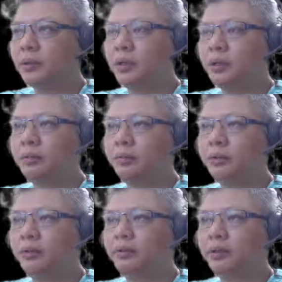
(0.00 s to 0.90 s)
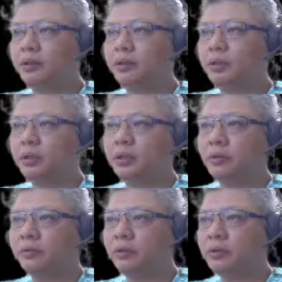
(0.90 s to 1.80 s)
And red would have the
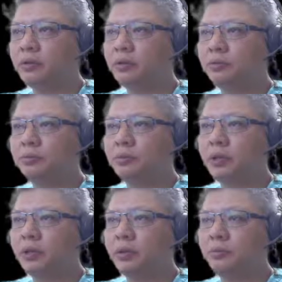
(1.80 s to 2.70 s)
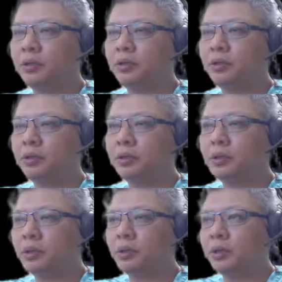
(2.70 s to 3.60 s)
initiative. This horse will be a major,
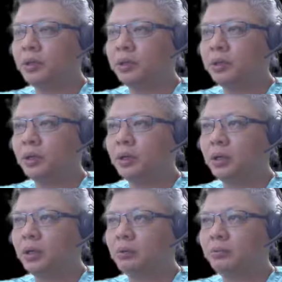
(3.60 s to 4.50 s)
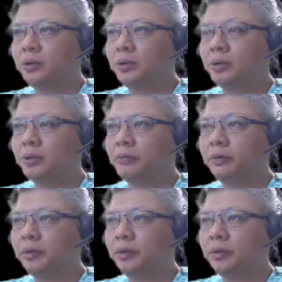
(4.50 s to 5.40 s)
will be
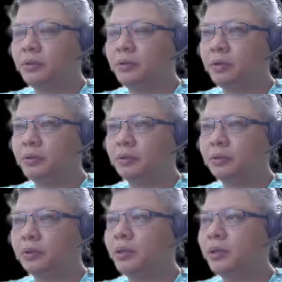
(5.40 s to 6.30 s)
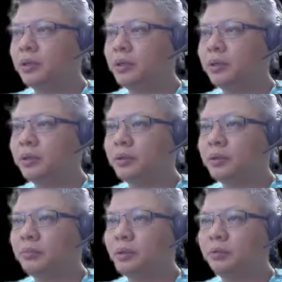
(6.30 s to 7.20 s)
very troubled.
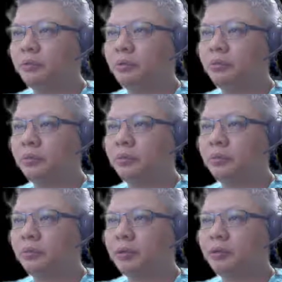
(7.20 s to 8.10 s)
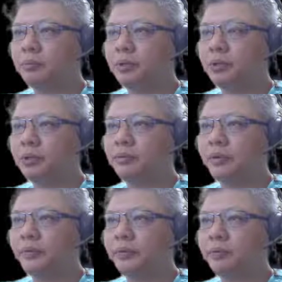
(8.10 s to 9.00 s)
Red will be prepared to play
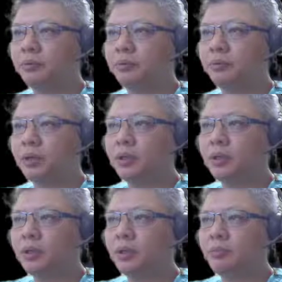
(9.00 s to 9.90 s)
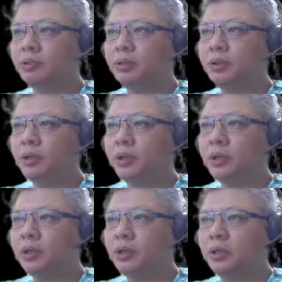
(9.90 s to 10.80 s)
c5 equals to 1 and capture
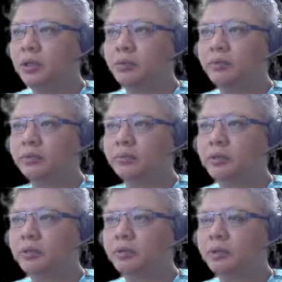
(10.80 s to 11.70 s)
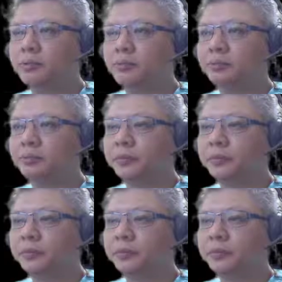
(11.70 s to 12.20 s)
either one of the materials.